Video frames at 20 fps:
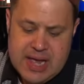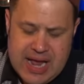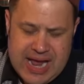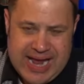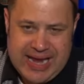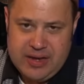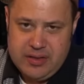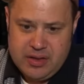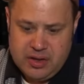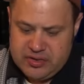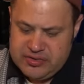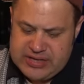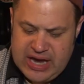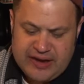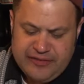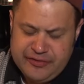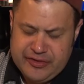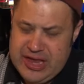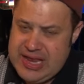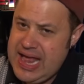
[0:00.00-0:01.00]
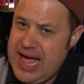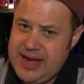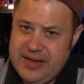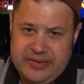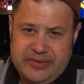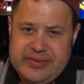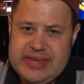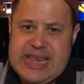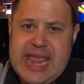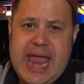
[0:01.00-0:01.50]
And there's definitely not a
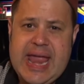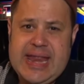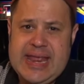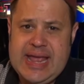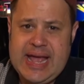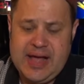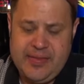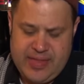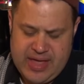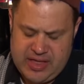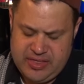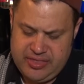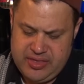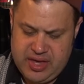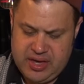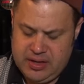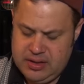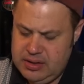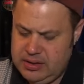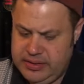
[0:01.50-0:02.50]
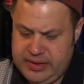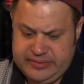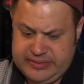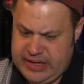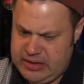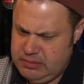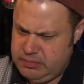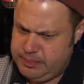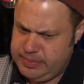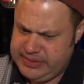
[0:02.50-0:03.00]
Z80 on that thing. At least
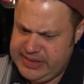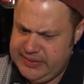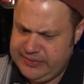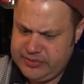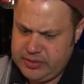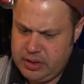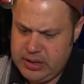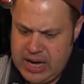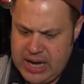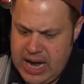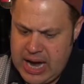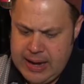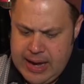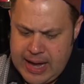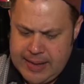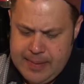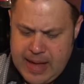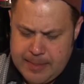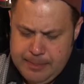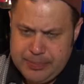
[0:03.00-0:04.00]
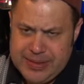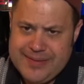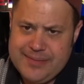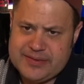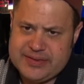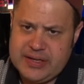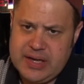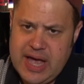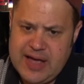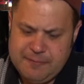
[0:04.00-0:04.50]
I don't believe so. I, I, I believe
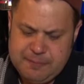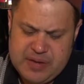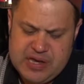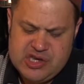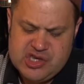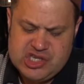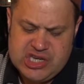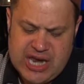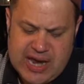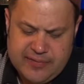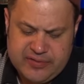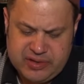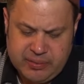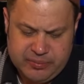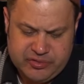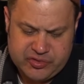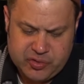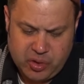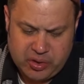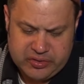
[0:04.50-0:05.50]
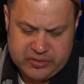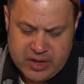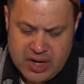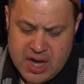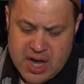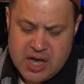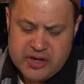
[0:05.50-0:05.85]
it's an FPGA of some sorts.